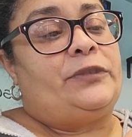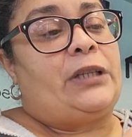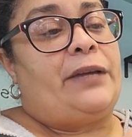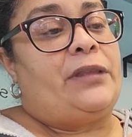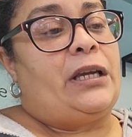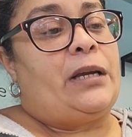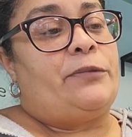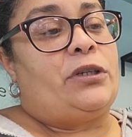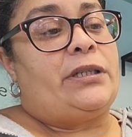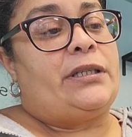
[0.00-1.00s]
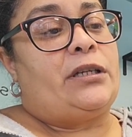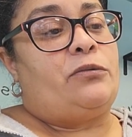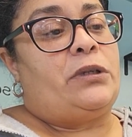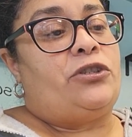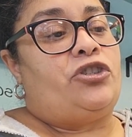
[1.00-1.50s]
I think I'm going to stick
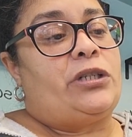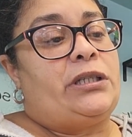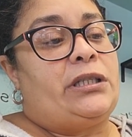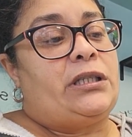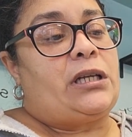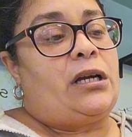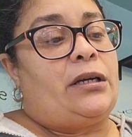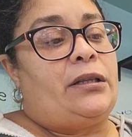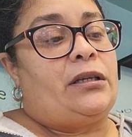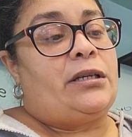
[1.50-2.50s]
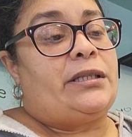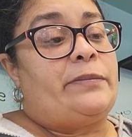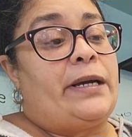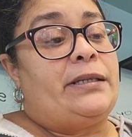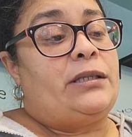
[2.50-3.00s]
with just the
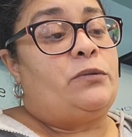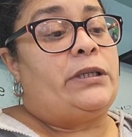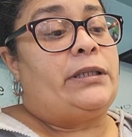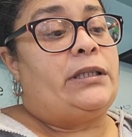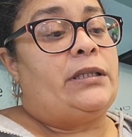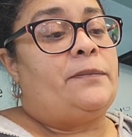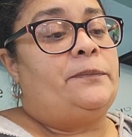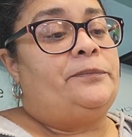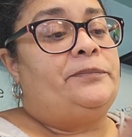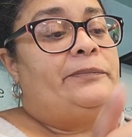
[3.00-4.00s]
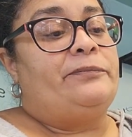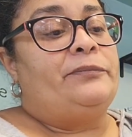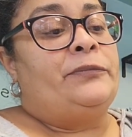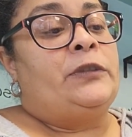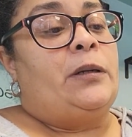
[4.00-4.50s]
customized ones.
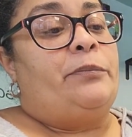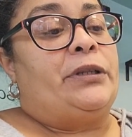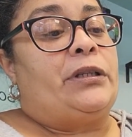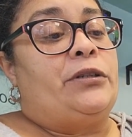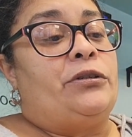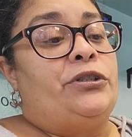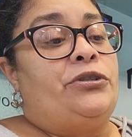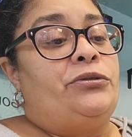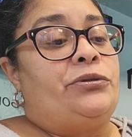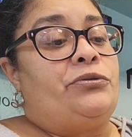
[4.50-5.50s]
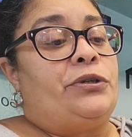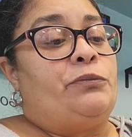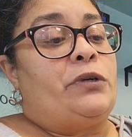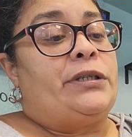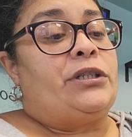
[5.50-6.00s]
But the little unicorn
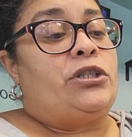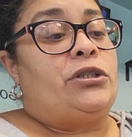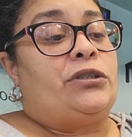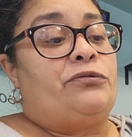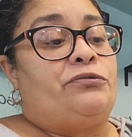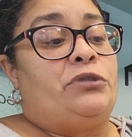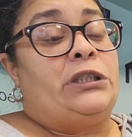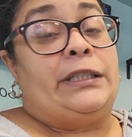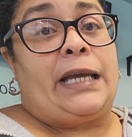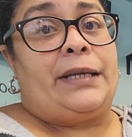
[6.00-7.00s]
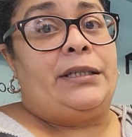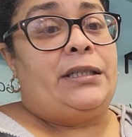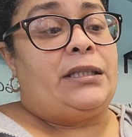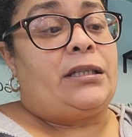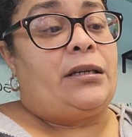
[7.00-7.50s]
ones looked really
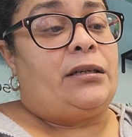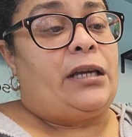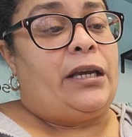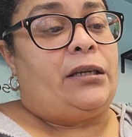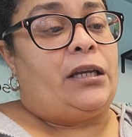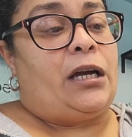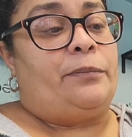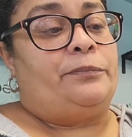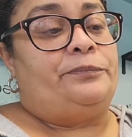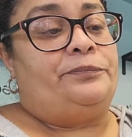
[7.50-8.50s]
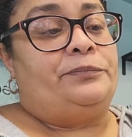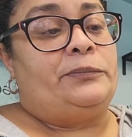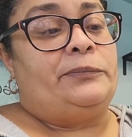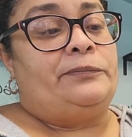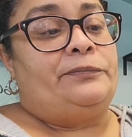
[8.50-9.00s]
nice. And
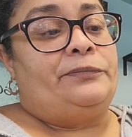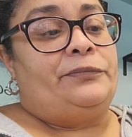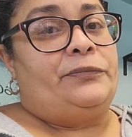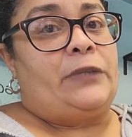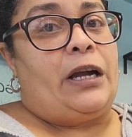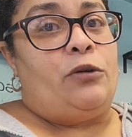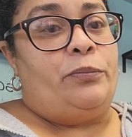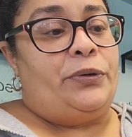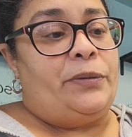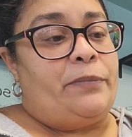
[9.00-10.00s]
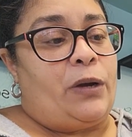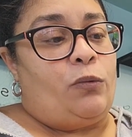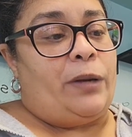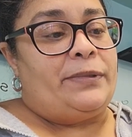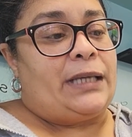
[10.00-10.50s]
I'll put my
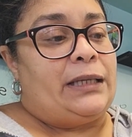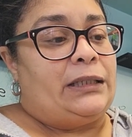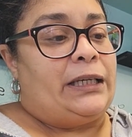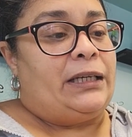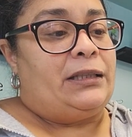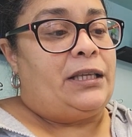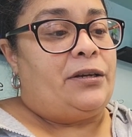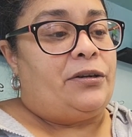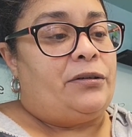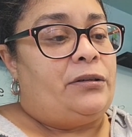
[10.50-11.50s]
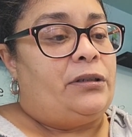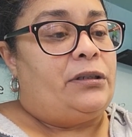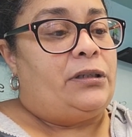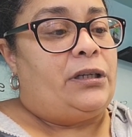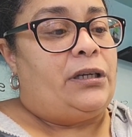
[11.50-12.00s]
website link there
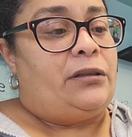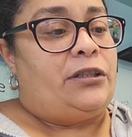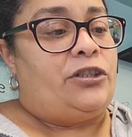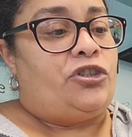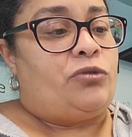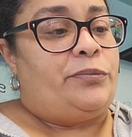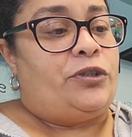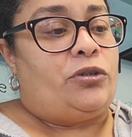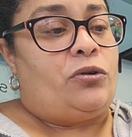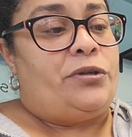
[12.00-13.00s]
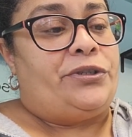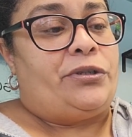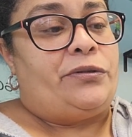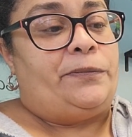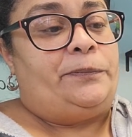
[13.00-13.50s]
in the description
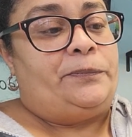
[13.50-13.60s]
also.